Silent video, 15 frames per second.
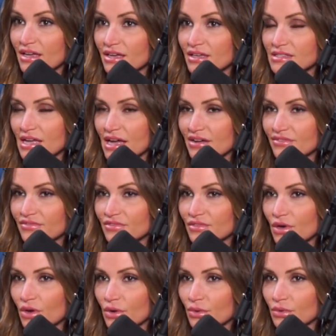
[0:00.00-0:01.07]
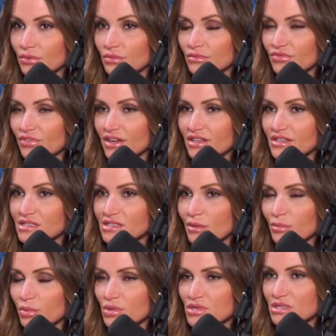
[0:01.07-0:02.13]
because I've known friends,
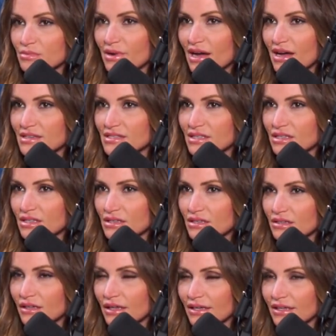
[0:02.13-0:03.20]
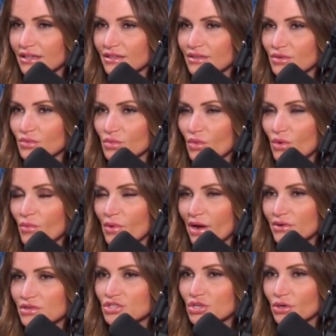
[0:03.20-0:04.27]
couples in the past, and like we
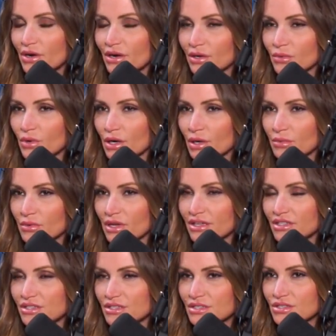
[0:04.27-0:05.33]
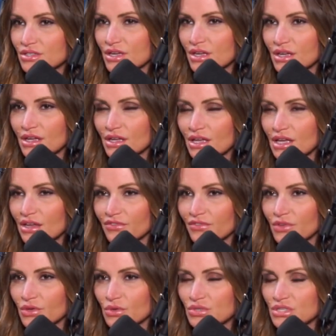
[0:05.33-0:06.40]
always joke around at work, and we're like, if
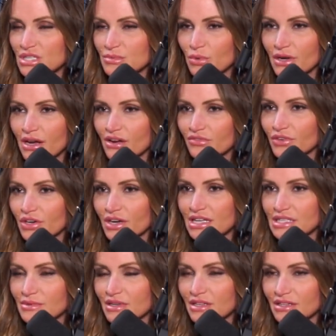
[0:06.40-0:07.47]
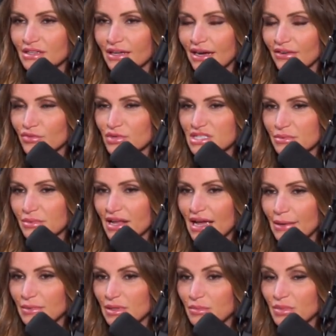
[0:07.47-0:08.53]
you just put out for your husband, like everybody's gonna be
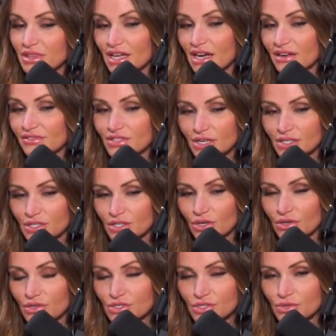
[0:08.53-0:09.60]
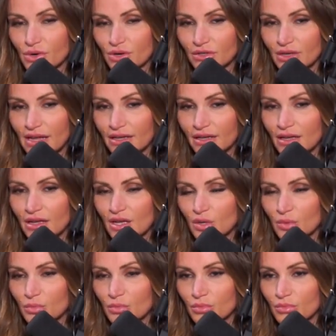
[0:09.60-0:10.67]
happy. But then I've talked to girls who are like
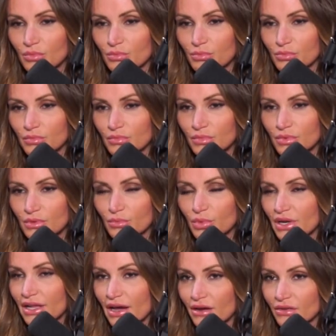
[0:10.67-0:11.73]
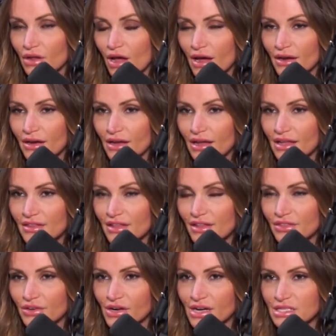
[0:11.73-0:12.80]
putting out a lot, and
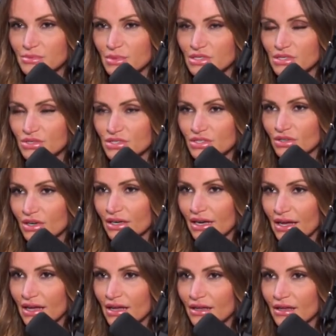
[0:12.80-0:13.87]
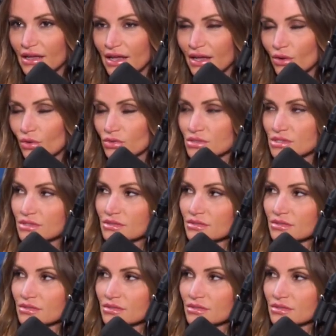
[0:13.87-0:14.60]
then their husbands are still kind of a-holes.